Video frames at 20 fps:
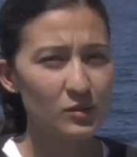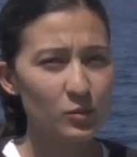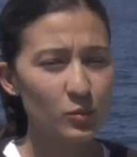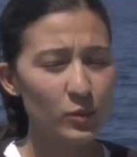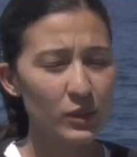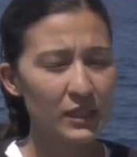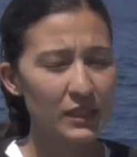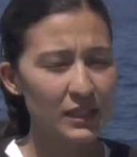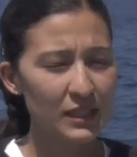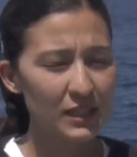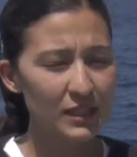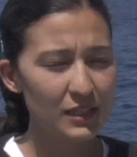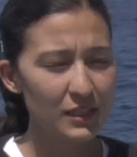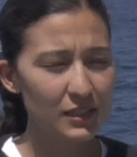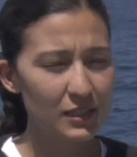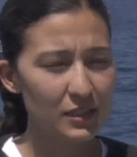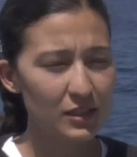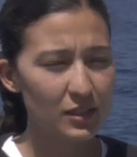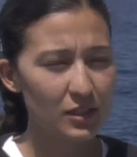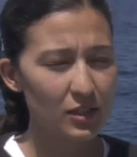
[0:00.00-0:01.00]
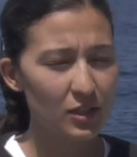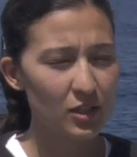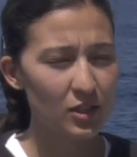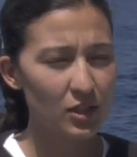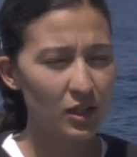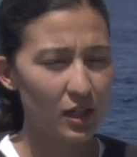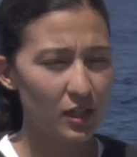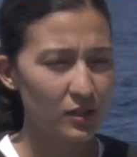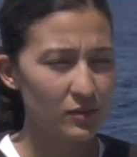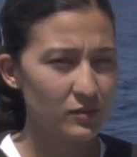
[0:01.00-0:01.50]
We need a
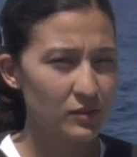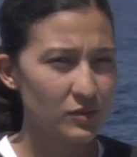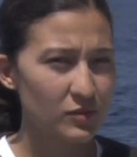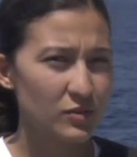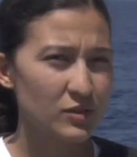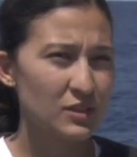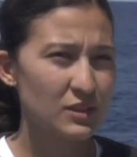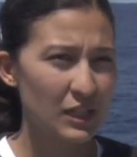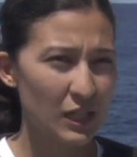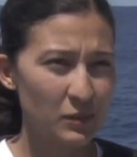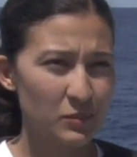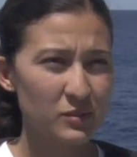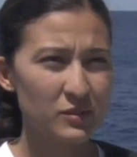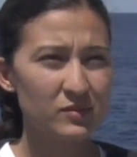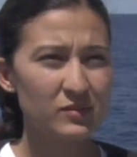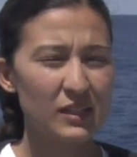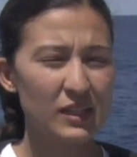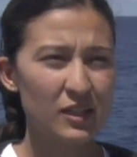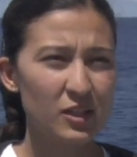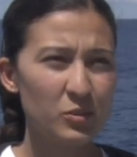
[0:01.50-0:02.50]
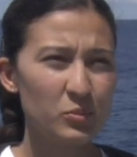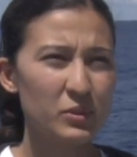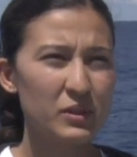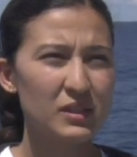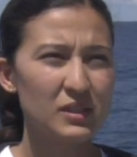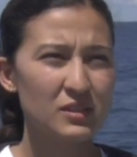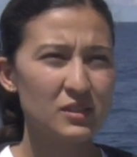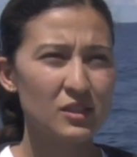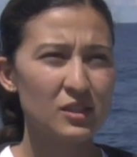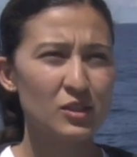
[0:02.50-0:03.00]
lot of different types of data
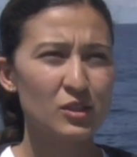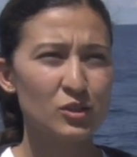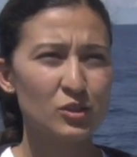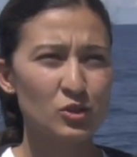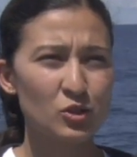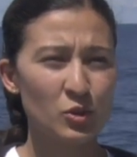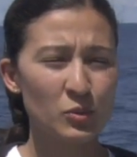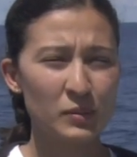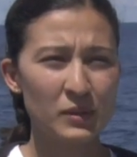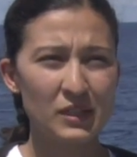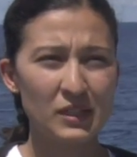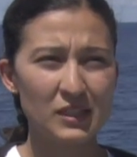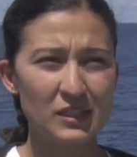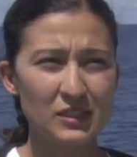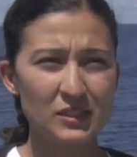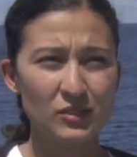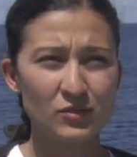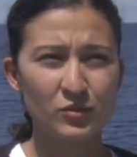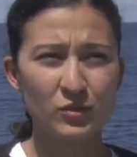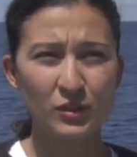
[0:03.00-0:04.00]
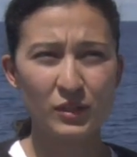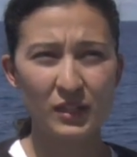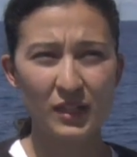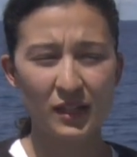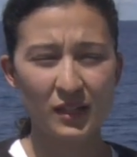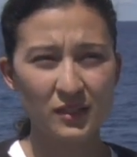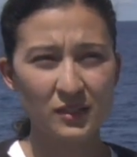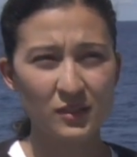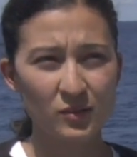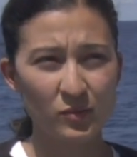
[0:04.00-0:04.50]
because there are so many different
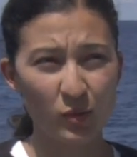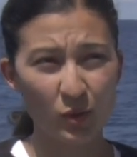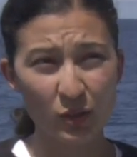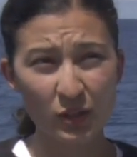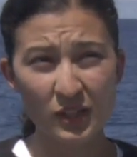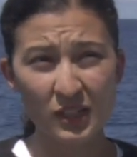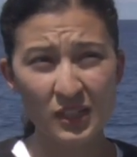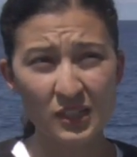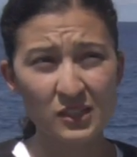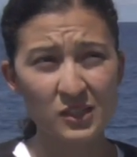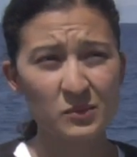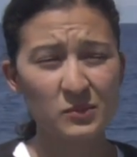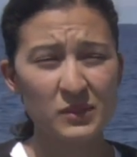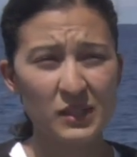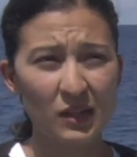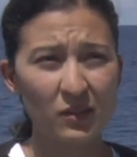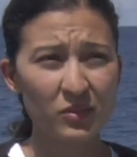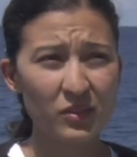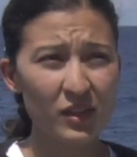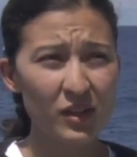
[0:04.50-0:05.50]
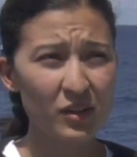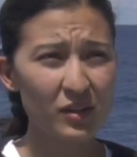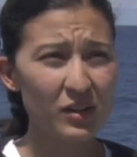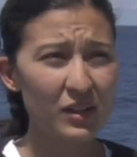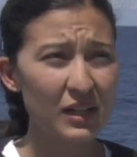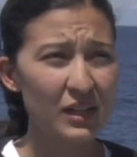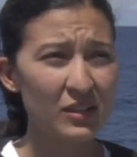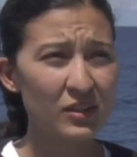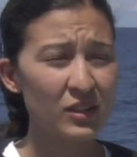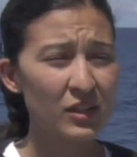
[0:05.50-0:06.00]
kinds of organisms out there
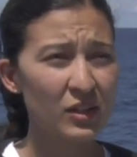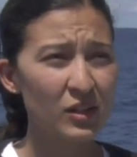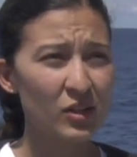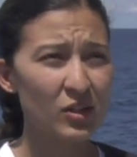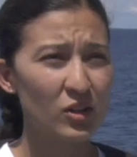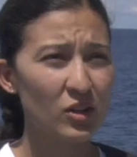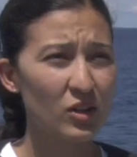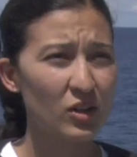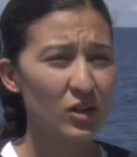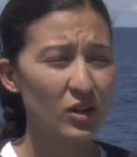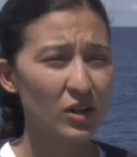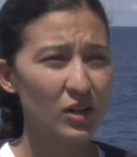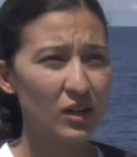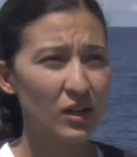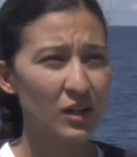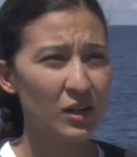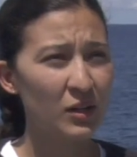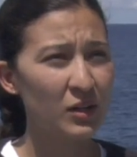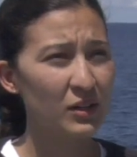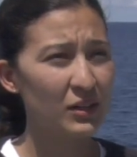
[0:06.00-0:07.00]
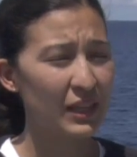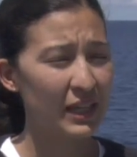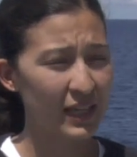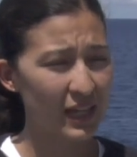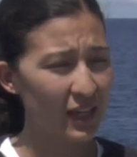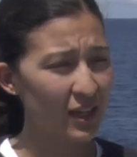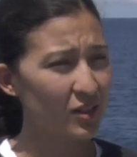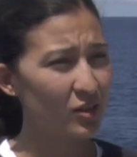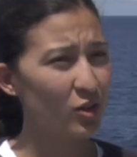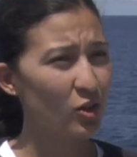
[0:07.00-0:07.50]
and they're, uh, they
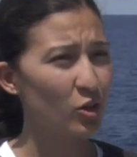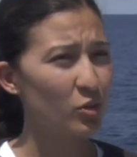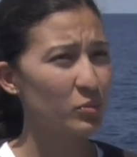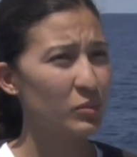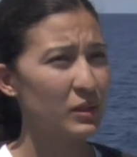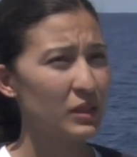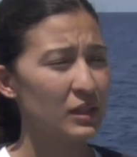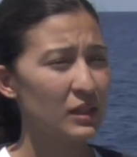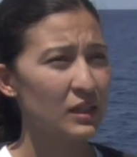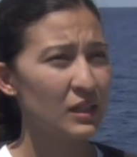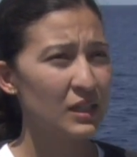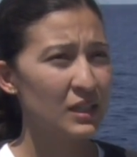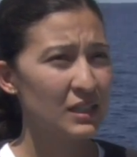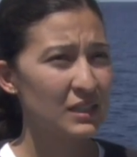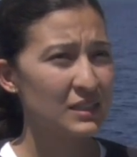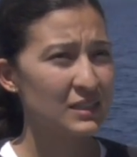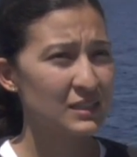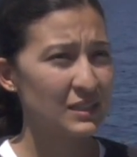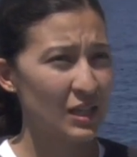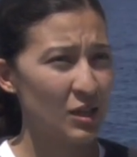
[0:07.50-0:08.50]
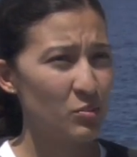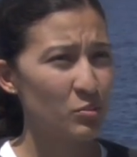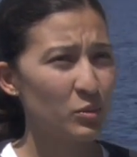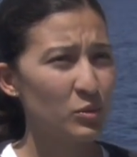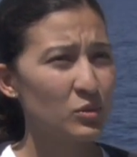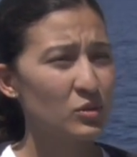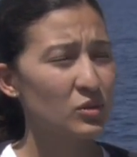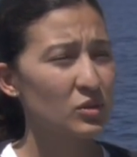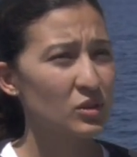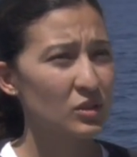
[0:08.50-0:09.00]
can't all be
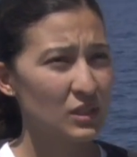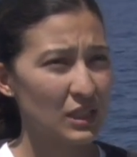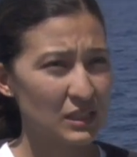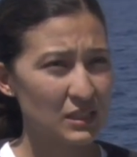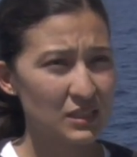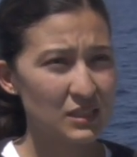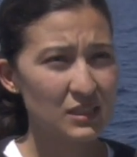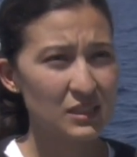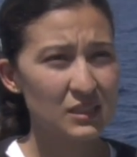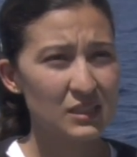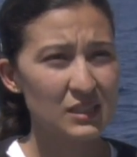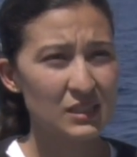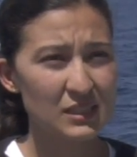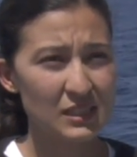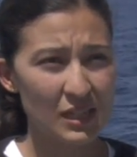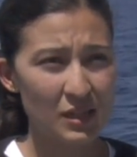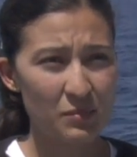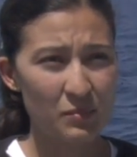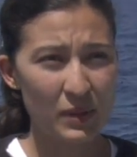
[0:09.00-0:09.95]
sampled or collected in the same